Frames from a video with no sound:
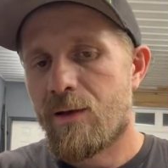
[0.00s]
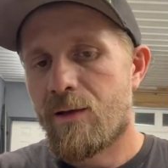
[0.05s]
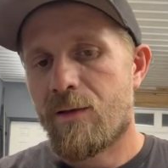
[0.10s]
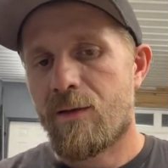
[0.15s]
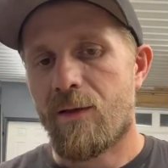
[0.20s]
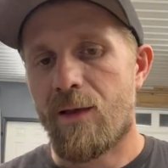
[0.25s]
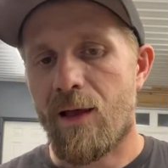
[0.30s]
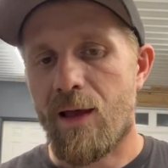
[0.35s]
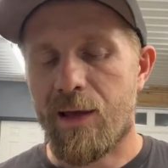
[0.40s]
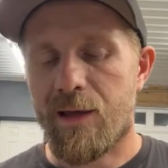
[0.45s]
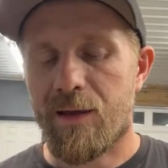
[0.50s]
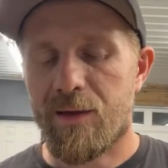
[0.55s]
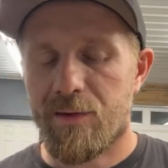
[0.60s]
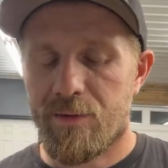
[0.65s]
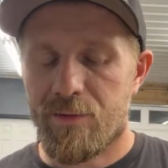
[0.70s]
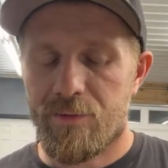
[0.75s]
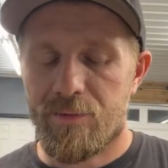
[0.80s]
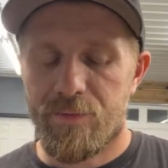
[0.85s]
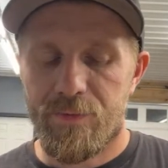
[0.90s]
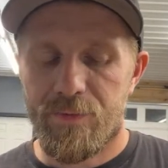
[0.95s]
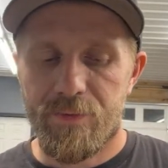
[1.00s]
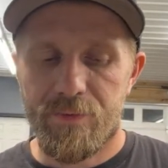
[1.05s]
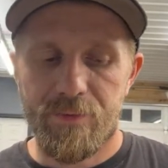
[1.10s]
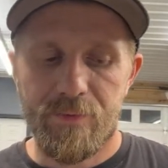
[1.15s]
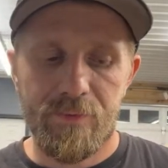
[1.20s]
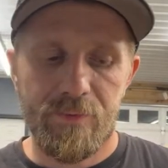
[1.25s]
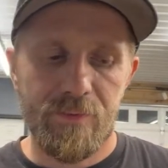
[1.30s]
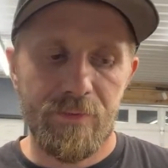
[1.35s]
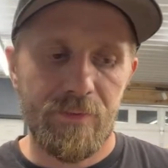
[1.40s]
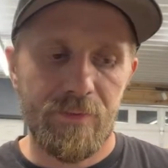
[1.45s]
Like,
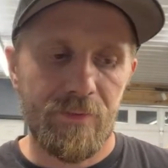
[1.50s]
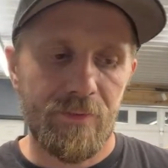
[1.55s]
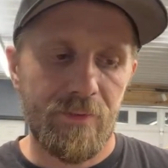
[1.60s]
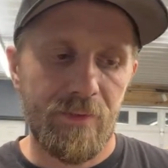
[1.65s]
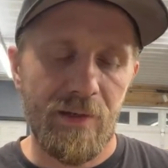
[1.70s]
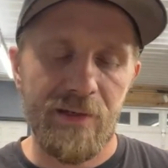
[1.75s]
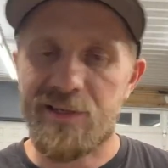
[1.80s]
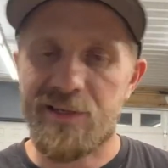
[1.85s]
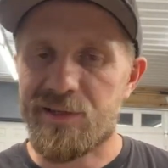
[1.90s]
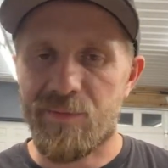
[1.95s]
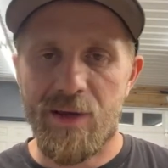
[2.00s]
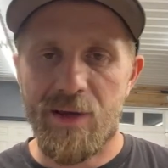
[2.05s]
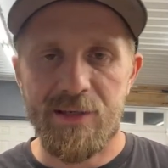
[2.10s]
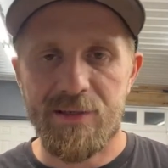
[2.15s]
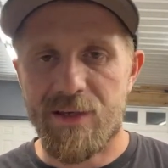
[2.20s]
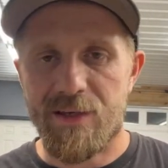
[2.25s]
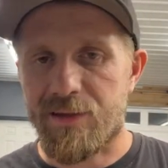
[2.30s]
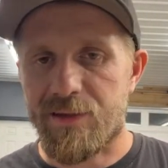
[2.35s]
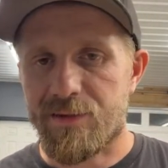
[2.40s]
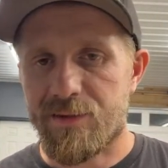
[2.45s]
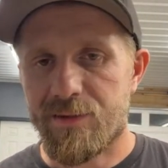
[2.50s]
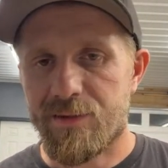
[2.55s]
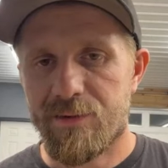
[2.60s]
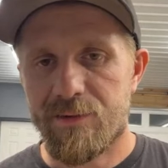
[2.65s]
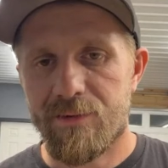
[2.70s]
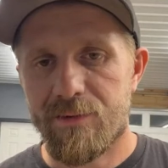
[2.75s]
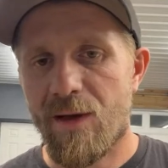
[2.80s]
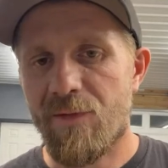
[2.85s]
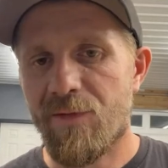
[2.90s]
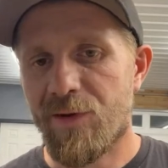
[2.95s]
it doesn't make sense.
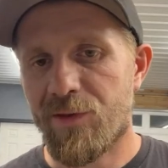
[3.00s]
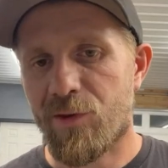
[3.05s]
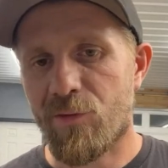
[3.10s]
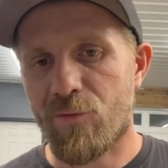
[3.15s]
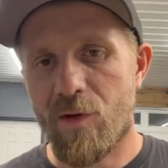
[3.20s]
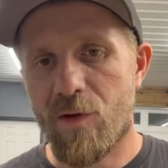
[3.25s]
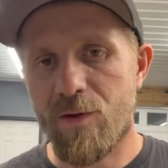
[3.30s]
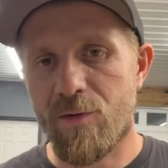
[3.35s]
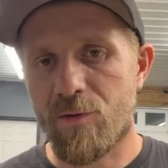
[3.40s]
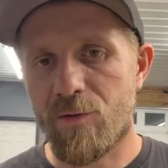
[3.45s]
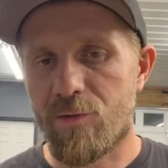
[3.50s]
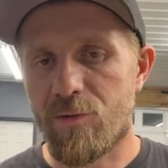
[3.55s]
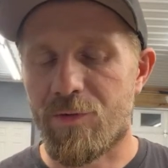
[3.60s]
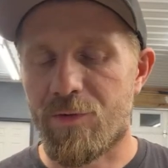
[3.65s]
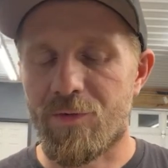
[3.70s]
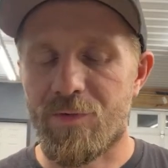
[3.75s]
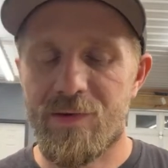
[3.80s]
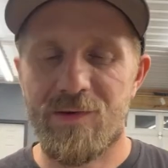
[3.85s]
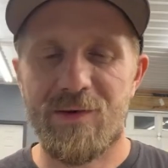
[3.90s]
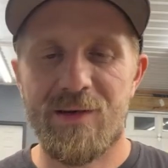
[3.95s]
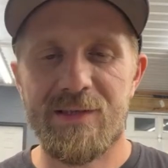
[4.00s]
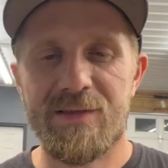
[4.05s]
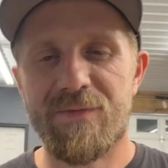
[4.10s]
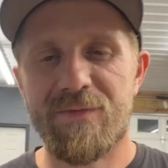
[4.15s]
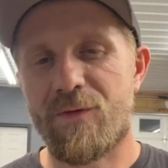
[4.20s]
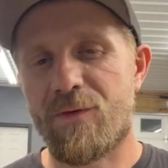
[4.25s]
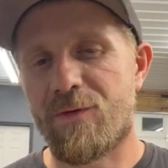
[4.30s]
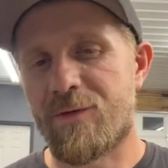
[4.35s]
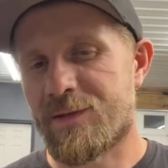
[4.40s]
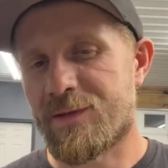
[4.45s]
I've got the Regal. The Regal has
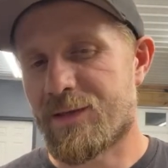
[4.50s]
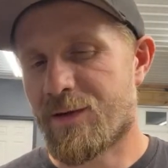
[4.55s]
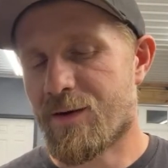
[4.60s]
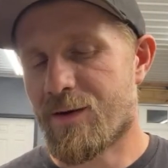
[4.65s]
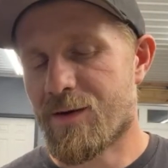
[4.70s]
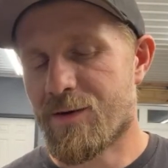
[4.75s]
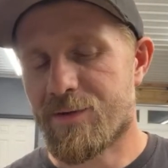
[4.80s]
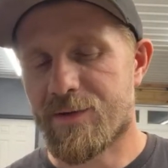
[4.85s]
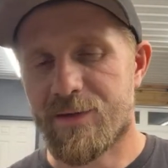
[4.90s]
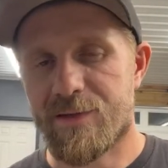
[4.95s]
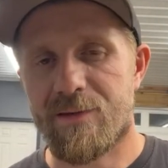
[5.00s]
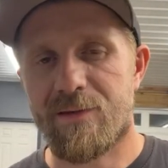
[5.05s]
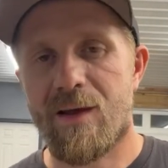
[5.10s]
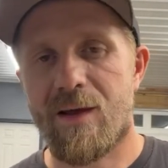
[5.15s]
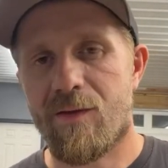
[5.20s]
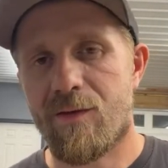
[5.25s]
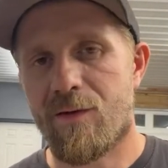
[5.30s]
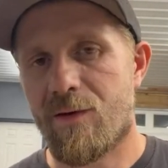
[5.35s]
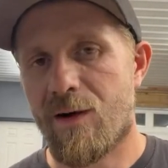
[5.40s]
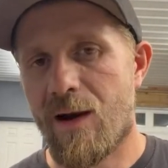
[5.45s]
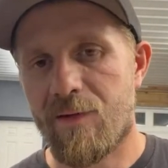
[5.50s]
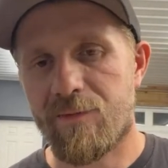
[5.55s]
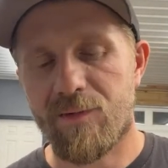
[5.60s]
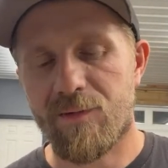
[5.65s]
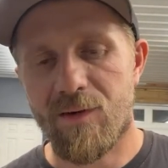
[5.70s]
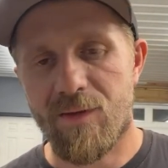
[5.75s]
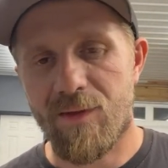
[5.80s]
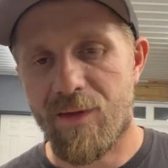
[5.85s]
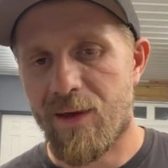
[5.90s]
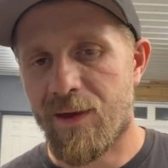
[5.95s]
full interior. It's leather,
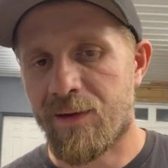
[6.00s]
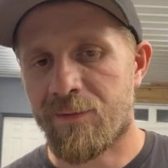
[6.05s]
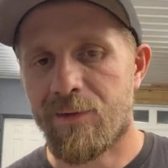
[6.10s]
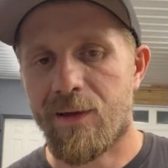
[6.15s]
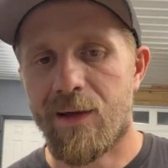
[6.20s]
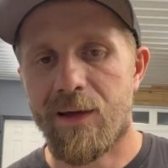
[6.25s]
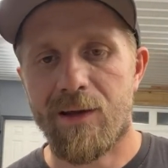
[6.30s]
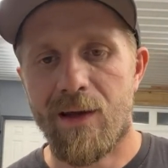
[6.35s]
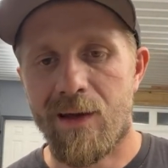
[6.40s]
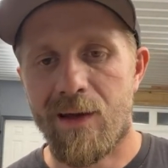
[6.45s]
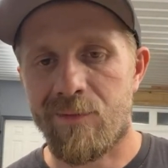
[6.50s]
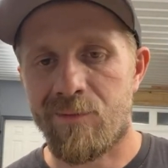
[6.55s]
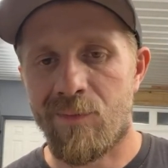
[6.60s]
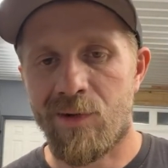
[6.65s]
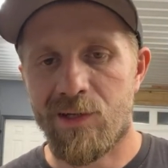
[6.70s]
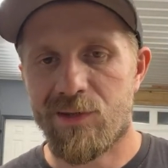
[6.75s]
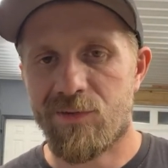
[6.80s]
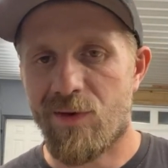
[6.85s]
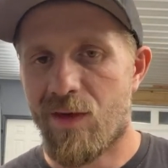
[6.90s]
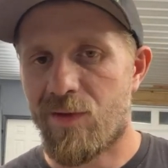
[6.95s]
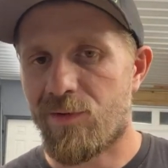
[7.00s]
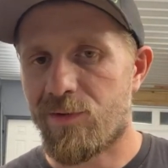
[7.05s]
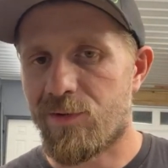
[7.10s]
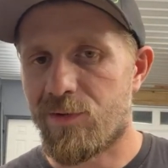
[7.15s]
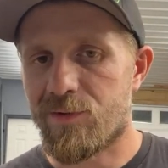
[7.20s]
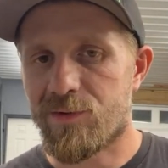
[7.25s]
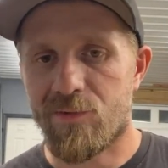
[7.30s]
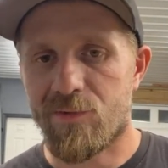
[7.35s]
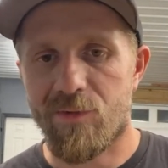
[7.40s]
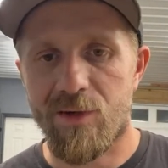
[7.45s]
everything. Like, I'd much rather
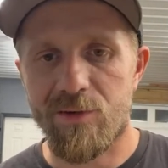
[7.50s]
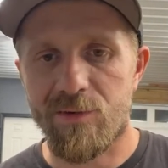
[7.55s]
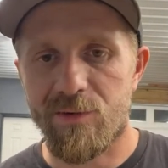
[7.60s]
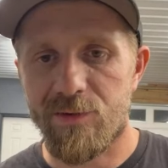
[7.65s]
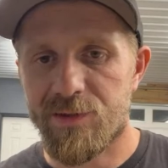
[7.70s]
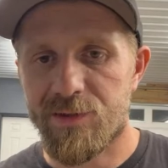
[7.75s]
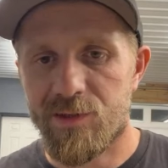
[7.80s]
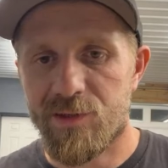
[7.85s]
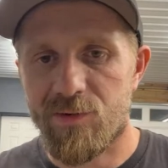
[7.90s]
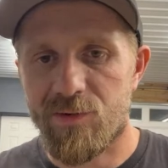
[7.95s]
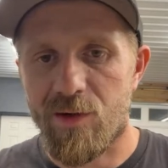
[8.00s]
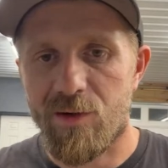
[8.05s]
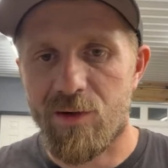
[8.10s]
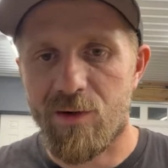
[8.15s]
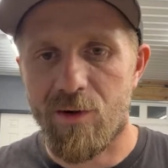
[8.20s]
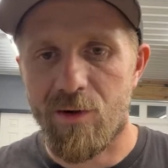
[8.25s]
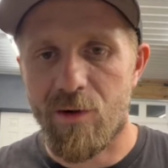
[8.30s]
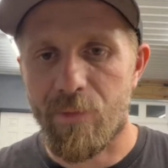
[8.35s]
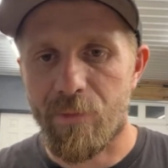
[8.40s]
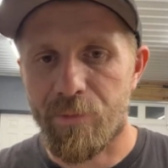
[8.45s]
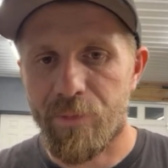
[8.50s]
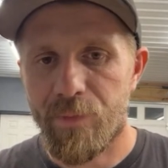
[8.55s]
use the Regal as a street car.